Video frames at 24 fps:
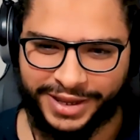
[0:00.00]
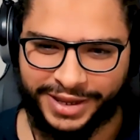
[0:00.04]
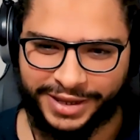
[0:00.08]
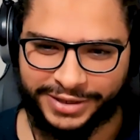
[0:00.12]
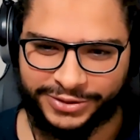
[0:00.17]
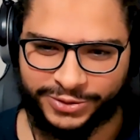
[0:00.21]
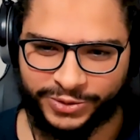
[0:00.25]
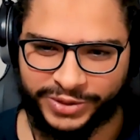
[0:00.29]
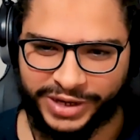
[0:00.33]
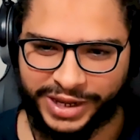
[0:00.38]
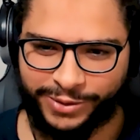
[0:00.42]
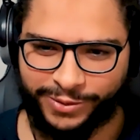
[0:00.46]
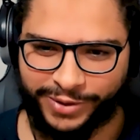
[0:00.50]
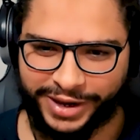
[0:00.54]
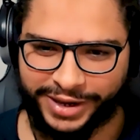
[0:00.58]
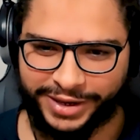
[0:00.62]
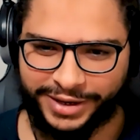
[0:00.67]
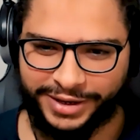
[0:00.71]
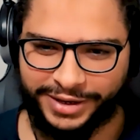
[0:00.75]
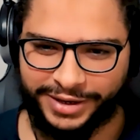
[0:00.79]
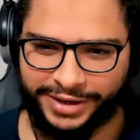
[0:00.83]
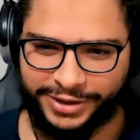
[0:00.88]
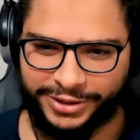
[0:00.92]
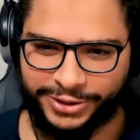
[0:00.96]
So now I
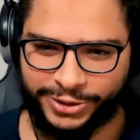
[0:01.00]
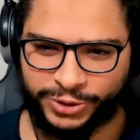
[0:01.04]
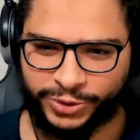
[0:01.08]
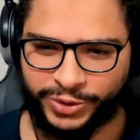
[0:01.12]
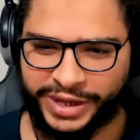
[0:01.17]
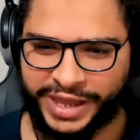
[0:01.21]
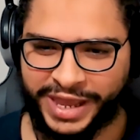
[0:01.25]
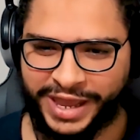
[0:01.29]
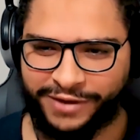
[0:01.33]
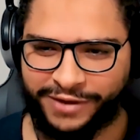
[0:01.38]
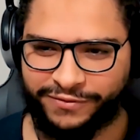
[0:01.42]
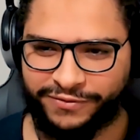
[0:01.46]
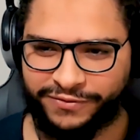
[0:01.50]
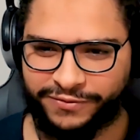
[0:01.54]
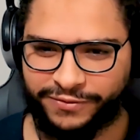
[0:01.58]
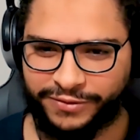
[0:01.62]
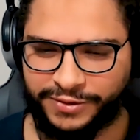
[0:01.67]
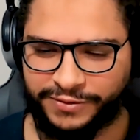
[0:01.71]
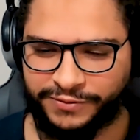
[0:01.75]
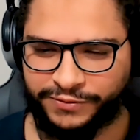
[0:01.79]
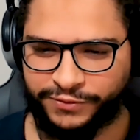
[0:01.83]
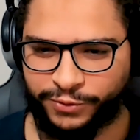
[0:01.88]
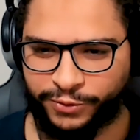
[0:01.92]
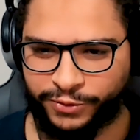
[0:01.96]
usually have
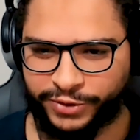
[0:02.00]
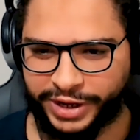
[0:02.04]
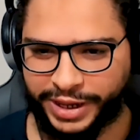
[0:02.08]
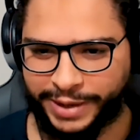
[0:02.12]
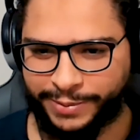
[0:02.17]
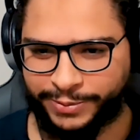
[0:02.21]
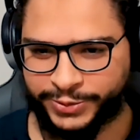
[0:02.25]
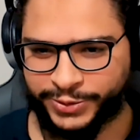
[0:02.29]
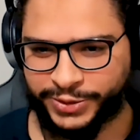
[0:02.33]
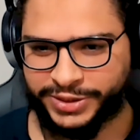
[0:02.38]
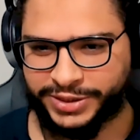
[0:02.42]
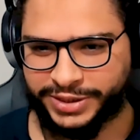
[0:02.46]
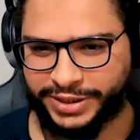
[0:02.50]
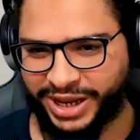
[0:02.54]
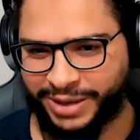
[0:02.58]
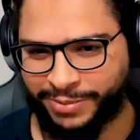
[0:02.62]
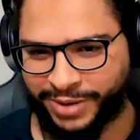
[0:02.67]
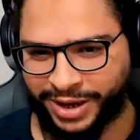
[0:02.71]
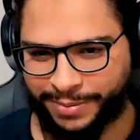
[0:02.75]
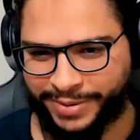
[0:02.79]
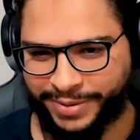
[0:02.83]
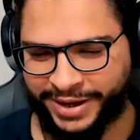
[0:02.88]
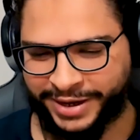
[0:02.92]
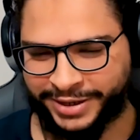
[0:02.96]
4 episodes in
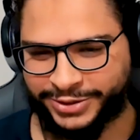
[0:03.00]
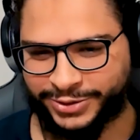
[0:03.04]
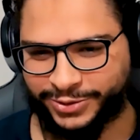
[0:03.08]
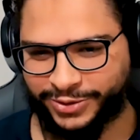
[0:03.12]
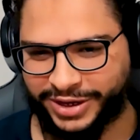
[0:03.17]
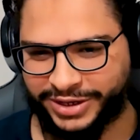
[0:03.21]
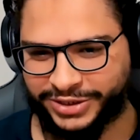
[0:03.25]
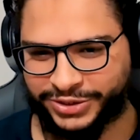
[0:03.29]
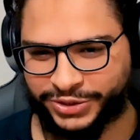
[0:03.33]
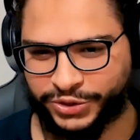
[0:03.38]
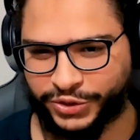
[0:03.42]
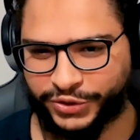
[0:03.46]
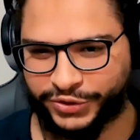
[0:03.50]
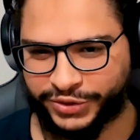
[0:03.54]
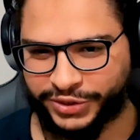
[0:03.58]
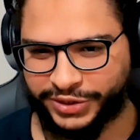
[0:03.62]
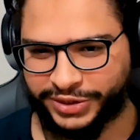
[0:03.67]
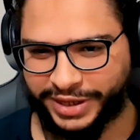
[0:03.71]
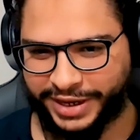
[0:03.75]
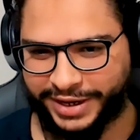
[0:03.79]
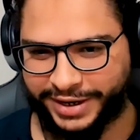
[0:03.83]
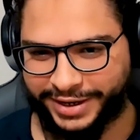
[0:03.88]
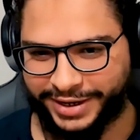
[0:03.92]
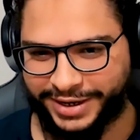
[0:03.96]
my bank. So I
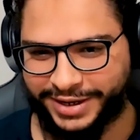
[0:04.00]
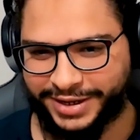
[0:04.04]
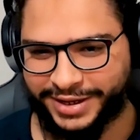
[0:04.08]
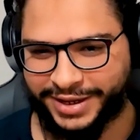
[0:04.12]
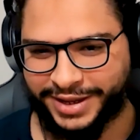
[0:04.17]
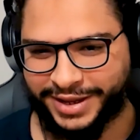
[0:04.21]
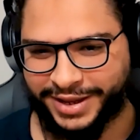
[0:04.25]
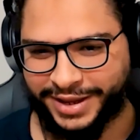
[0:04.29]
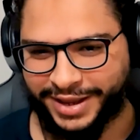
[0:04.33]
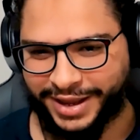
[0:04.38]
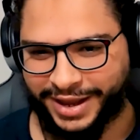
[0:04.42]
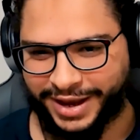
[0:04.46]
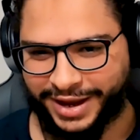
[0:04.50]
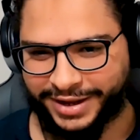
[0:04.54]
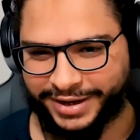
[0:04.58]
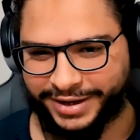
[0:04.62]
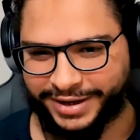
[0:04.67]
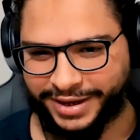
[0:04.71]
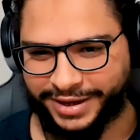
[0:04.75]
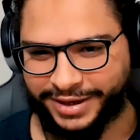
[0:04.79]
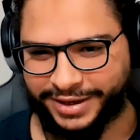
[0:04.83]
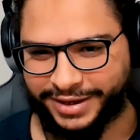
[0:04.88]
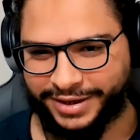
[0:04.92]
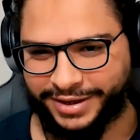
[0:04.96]
started early and
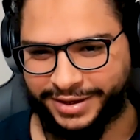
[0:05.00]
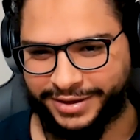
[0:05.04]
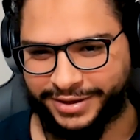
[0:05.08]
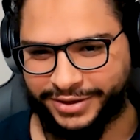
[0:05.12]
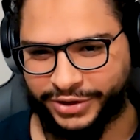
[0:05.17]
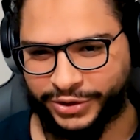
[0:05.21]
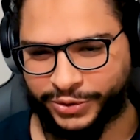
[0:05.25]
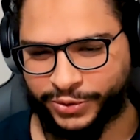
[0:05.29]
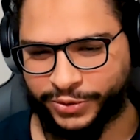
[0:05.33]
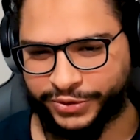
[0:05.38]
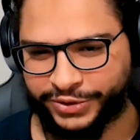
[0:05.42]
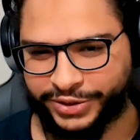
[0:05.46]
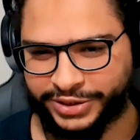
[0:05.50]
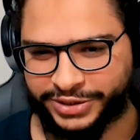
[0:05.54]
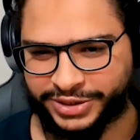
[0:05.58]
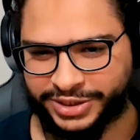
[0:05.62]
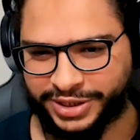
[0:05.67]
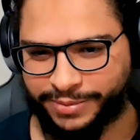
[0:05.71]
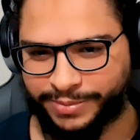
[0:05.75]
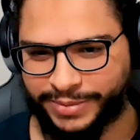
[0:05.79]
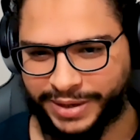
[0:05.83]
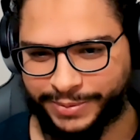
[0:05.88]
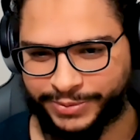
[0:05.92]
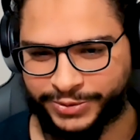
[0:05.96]
I recorded
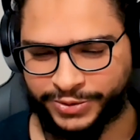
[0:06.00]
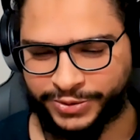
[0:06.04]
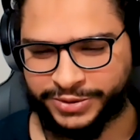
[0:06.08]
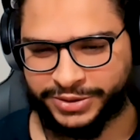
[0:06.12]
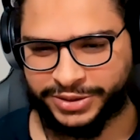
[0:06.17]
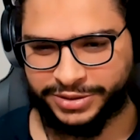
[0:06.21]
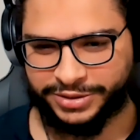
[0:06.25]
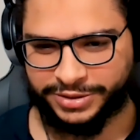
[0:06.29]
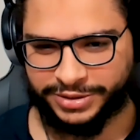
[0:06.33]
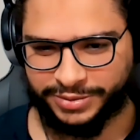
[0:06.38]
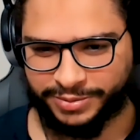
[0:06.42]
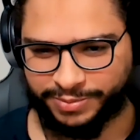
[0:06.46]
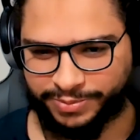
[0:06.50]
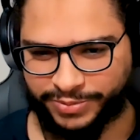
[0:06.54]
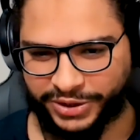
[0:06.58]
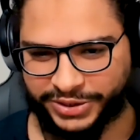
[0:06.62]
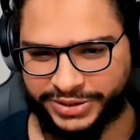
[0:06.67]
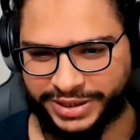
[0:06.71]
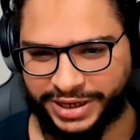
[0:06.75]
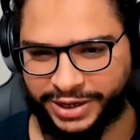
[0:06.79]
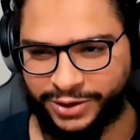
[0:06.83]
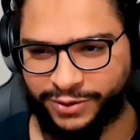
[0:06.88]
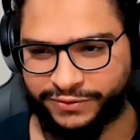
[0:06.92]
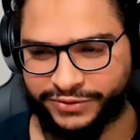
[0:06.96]
some episodes by
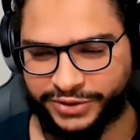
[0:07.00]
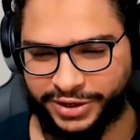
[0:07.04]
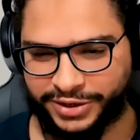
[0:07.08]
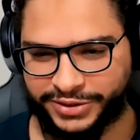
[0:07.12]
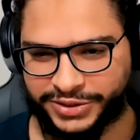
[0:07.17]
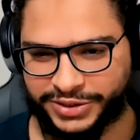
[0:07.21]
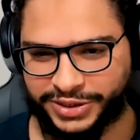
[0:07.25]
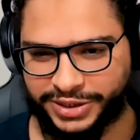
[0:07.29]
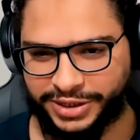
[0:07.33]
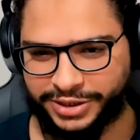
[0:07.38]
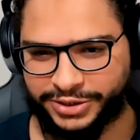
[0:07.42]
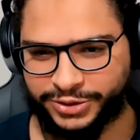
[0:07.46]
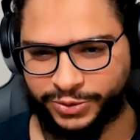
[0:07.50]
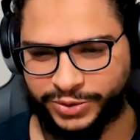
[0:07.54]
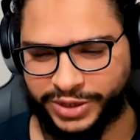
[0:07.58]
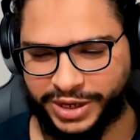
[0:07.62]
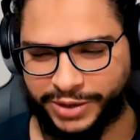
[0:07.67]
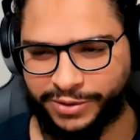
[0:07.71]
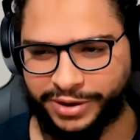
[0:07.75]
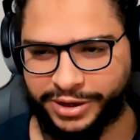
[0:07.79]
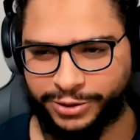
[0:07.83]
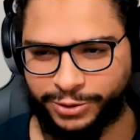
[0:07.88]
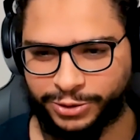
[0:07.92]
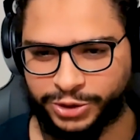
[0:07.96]
the end of the last year. So
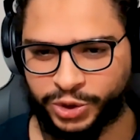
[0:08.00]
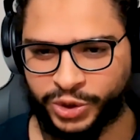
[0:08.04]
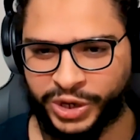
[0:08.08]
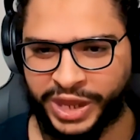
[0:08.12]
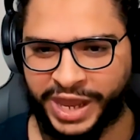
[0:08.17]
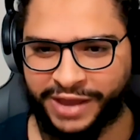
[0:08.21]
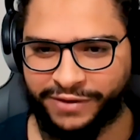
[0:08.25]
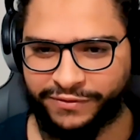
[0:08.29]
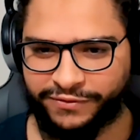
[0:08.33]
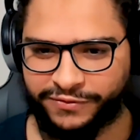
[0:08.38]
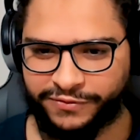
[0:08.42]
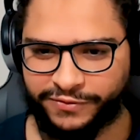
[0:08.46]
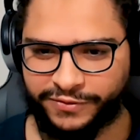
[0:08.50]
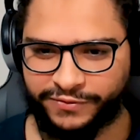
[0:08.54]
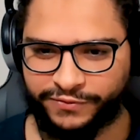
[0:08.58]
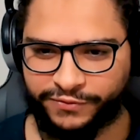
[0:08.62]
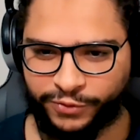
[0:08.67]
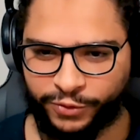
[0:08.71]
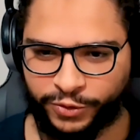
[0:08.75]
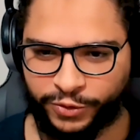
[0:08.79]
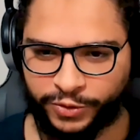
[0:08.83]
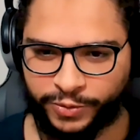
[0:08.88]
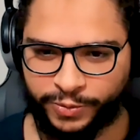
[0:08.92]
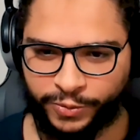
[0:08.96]
now I usually have
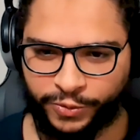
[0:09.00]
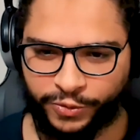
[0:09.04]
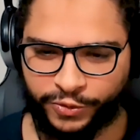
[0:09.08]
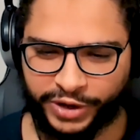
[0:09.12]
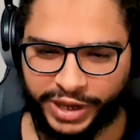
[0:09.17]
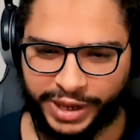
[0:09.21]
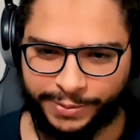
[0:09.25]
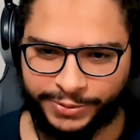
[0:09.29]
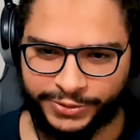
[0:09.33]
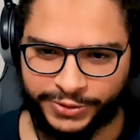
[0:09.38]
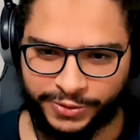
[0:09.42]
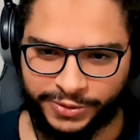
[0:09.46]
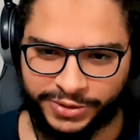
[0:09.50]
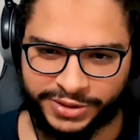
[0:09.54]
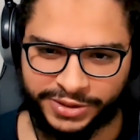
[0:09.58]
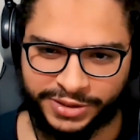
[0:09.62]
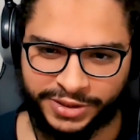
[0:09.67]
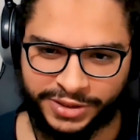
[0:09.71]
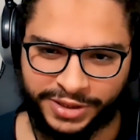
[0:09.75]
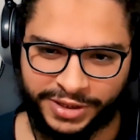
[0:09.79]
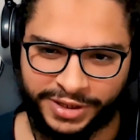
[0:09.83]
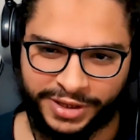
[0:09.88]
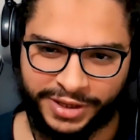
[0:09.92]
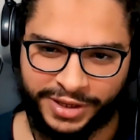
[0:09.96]
4 more episodes.
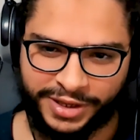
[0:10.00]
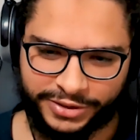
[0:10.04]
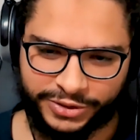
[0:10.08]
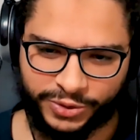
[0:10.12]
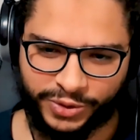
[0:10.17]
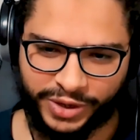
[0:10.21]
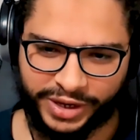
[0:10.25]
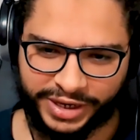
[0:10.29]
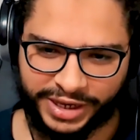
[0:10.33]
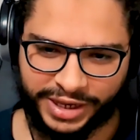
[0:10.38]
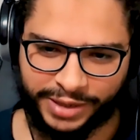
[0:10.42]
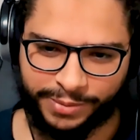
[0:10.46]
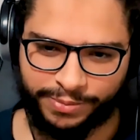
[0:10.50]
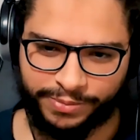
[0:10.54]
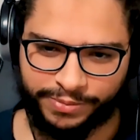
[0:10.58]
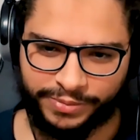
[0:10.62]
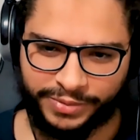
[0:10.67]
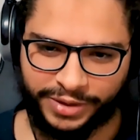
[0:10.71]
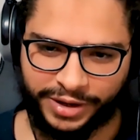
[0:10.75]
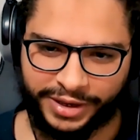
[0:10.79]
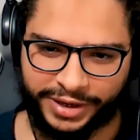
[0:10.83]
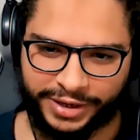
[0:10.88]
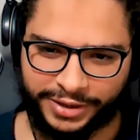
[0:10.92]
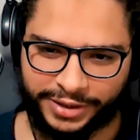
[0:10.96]
So I can
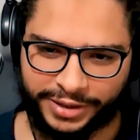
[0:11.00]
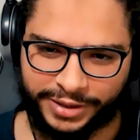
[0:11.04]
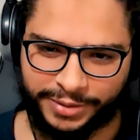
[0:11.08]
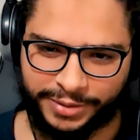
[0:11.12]
like